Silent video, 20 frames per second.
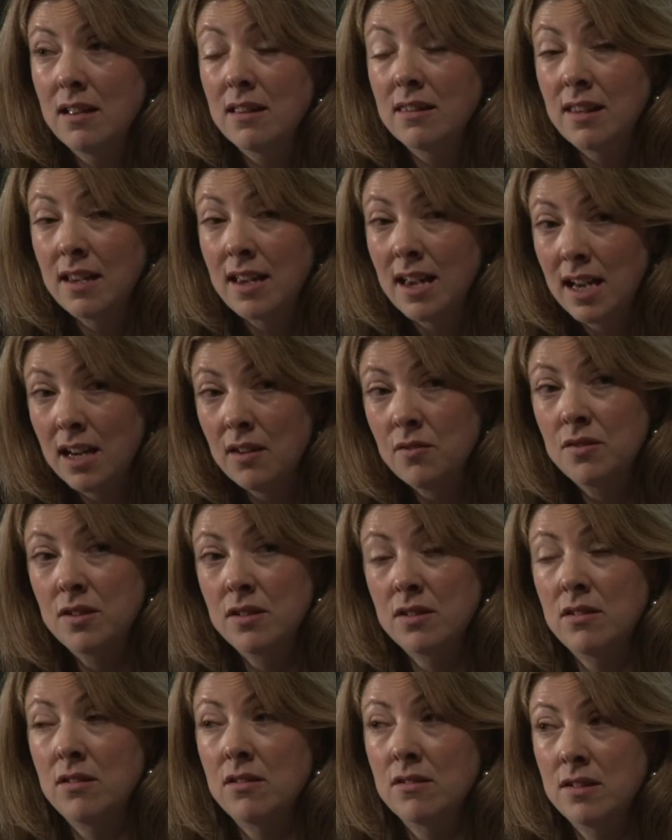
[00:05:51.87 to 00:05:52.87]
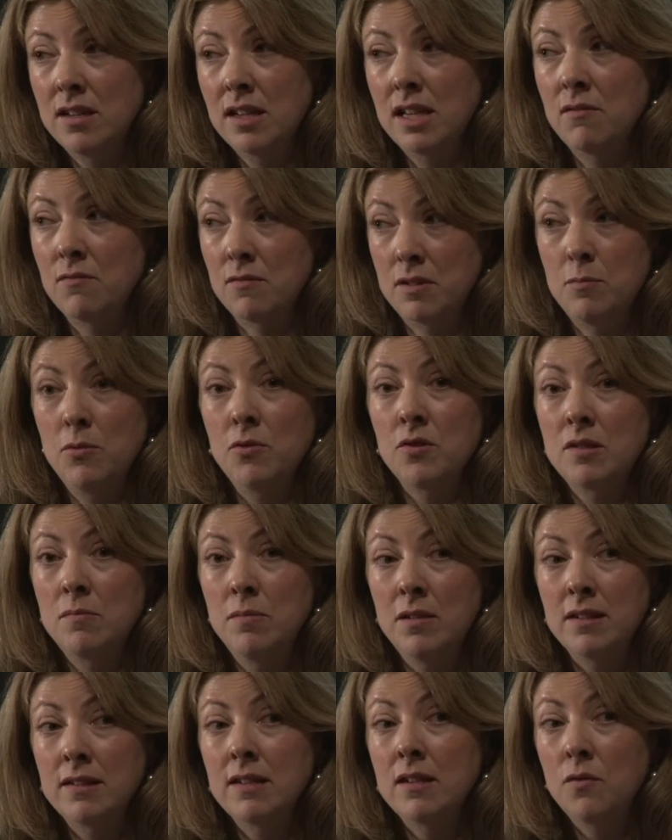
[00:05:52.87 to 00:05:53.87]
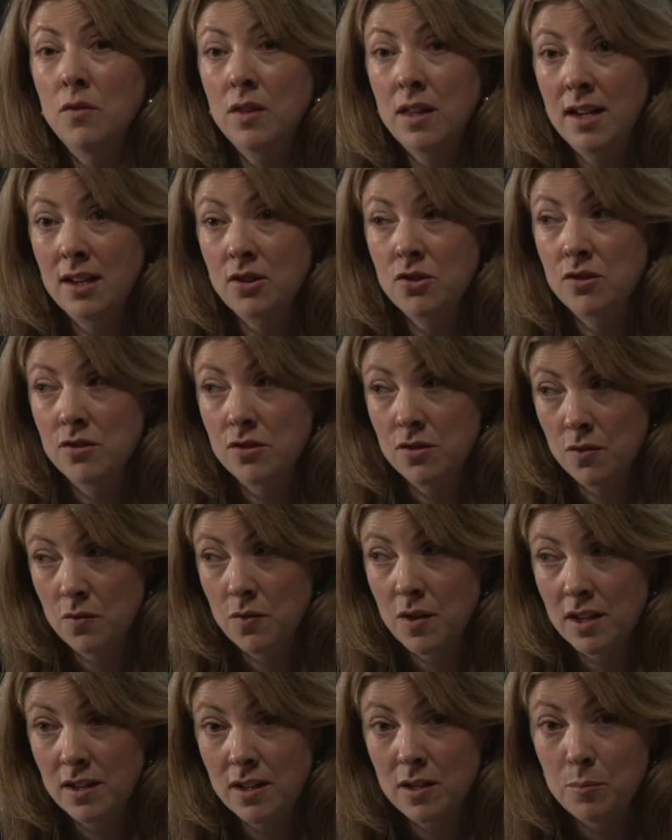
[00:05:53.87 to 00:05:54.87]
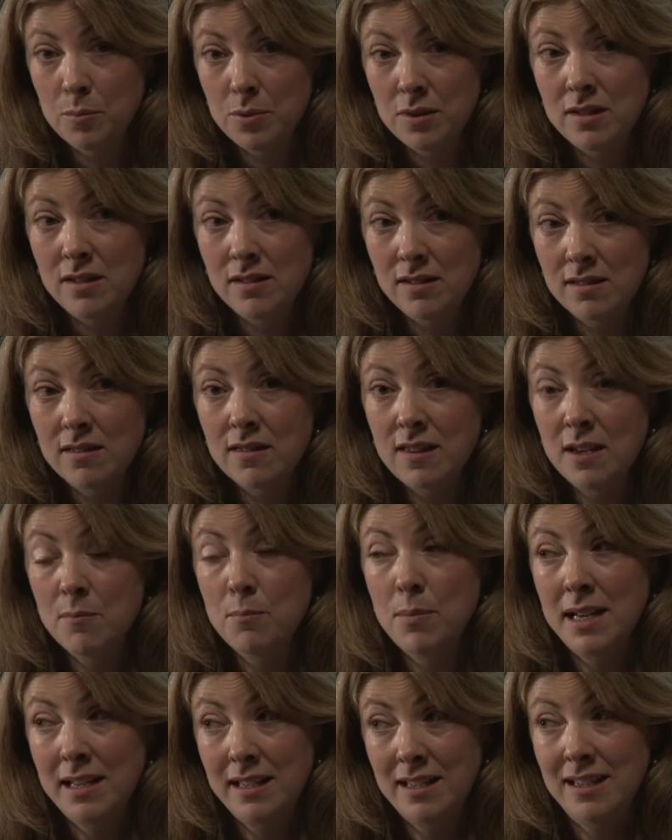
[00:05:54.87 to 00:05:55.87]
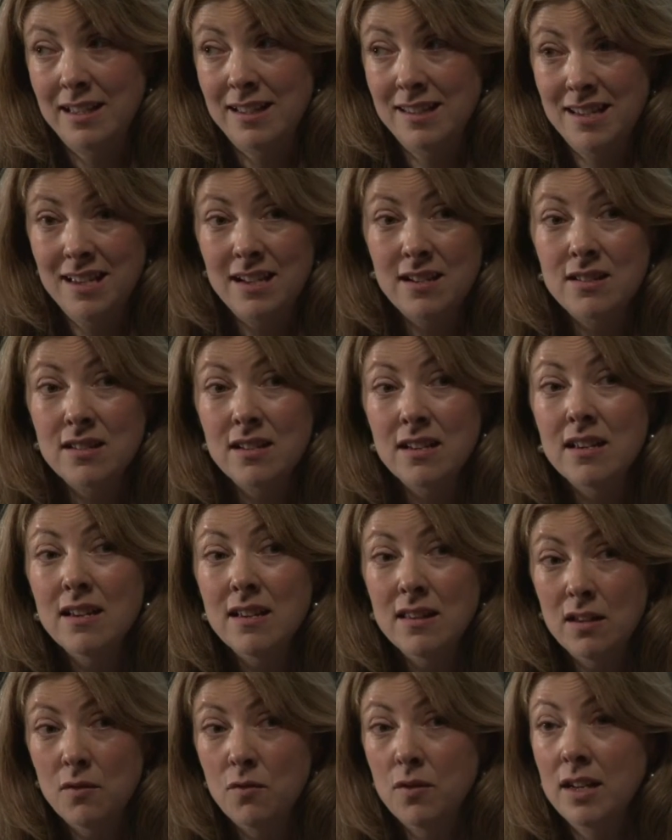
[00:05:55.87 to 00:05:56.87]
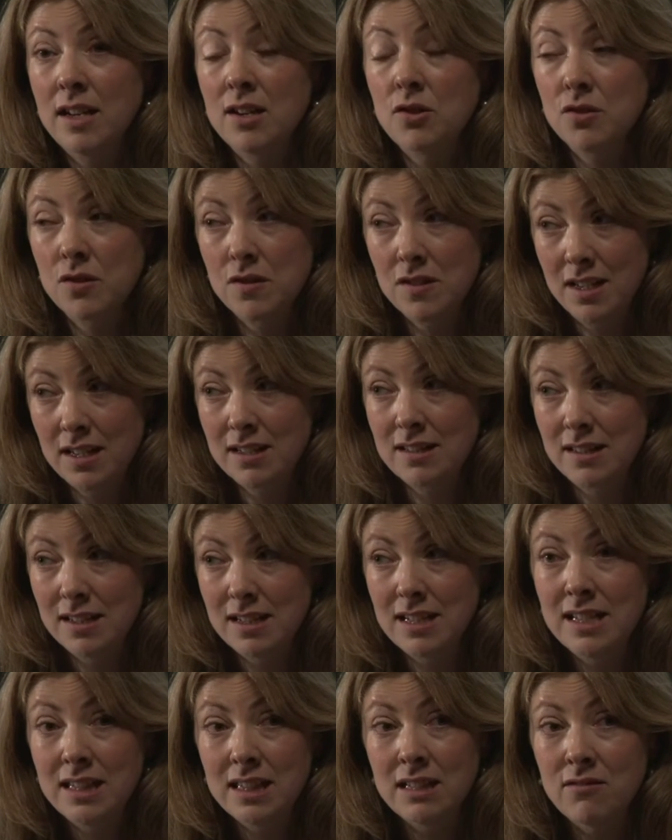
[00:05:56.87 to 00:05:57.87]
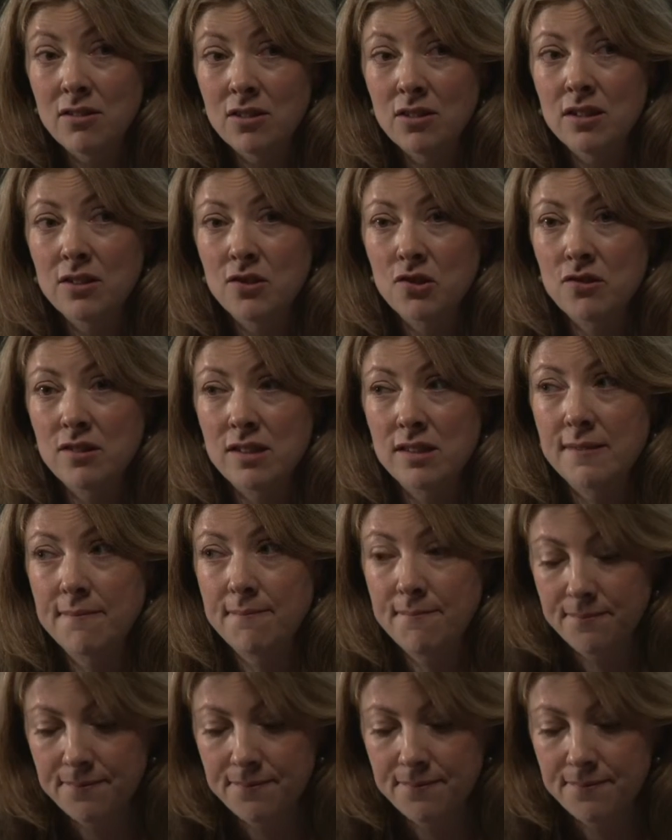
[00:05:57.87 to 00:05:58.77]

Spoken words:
They have to start taking responsibility for the actions of their companies, their banking sector, their financial sector in their own countries.